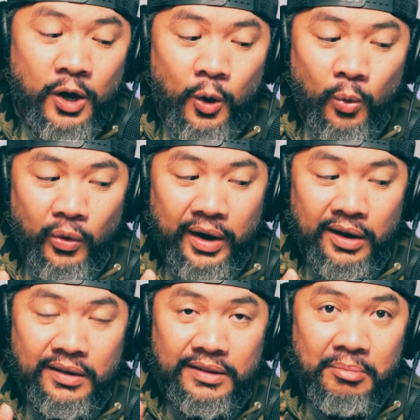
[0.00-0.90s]
where
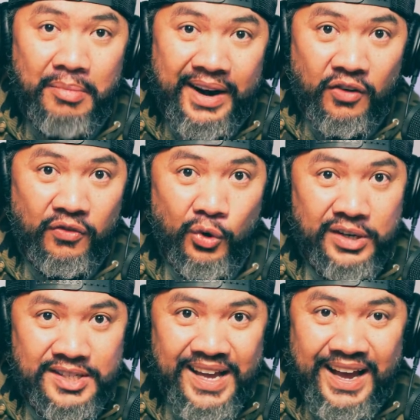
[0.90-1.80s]
the microphone
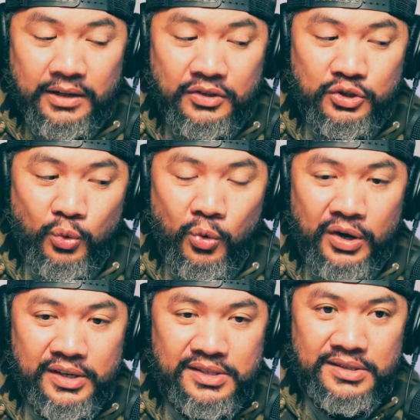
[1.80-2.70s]
is angled
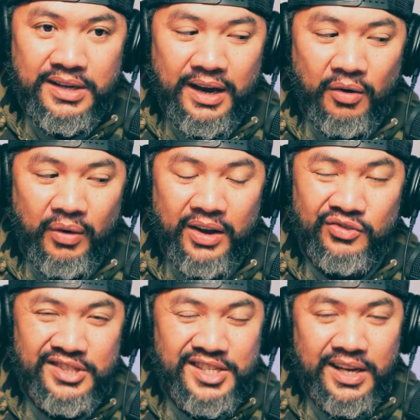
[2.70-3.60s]
towards around
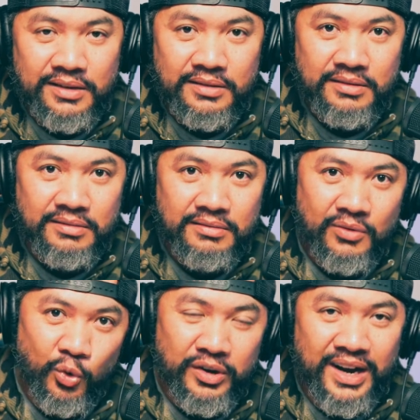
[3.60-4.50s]
10
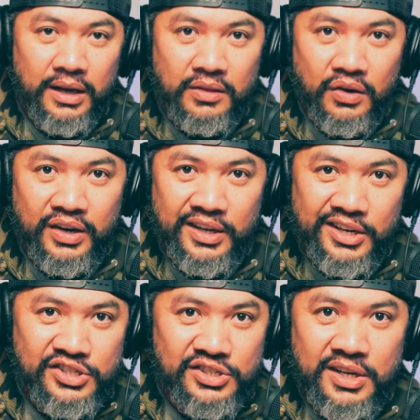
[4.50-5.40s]
or
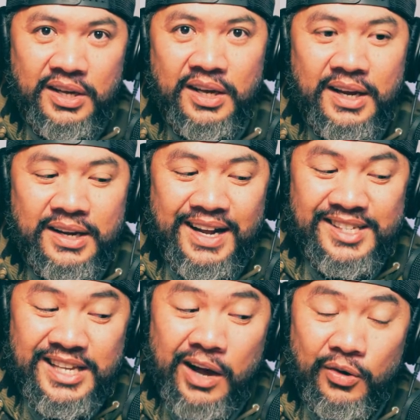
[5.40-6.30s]
9:30ish. That's
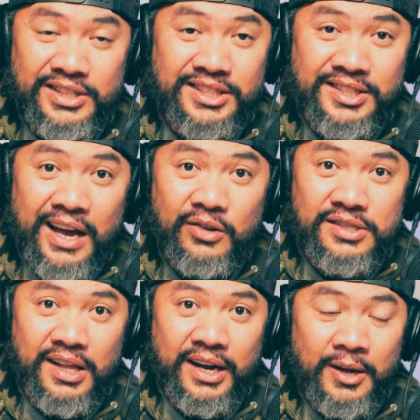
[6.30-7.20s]
how it sounds
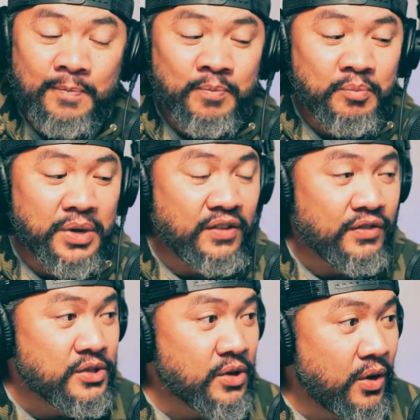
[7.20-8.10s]
like. But if you
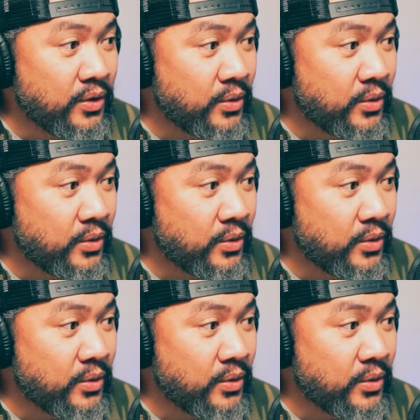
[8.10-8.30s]
talk